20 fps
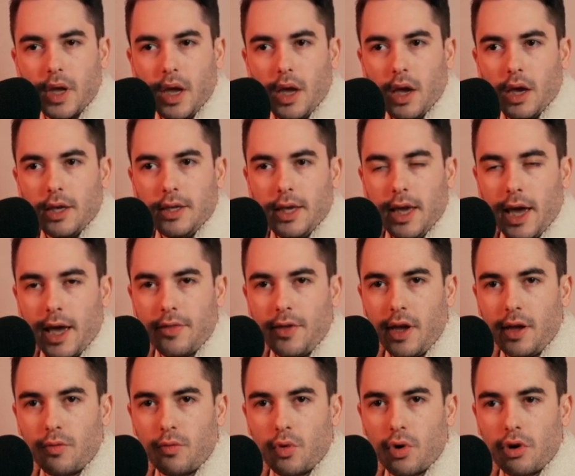Yeah,
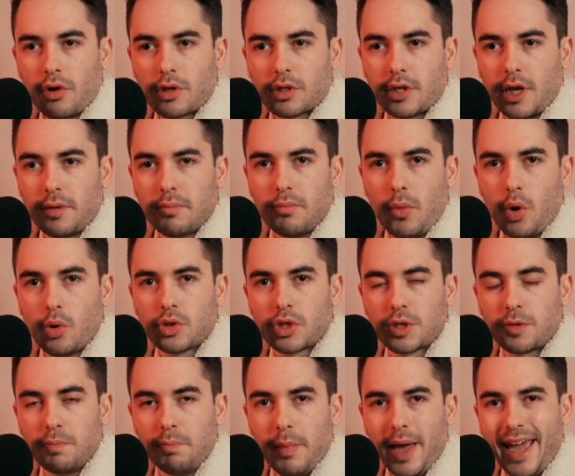that works on
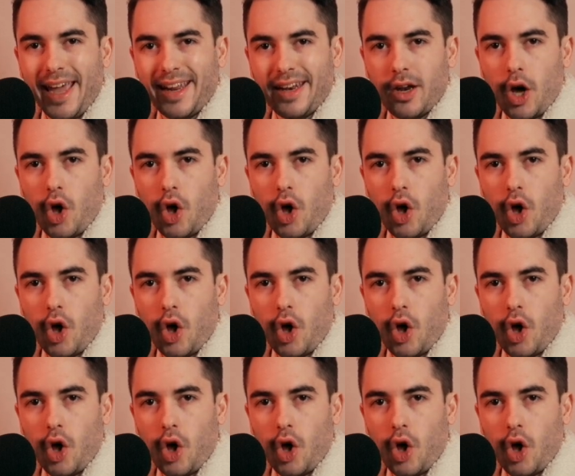most men.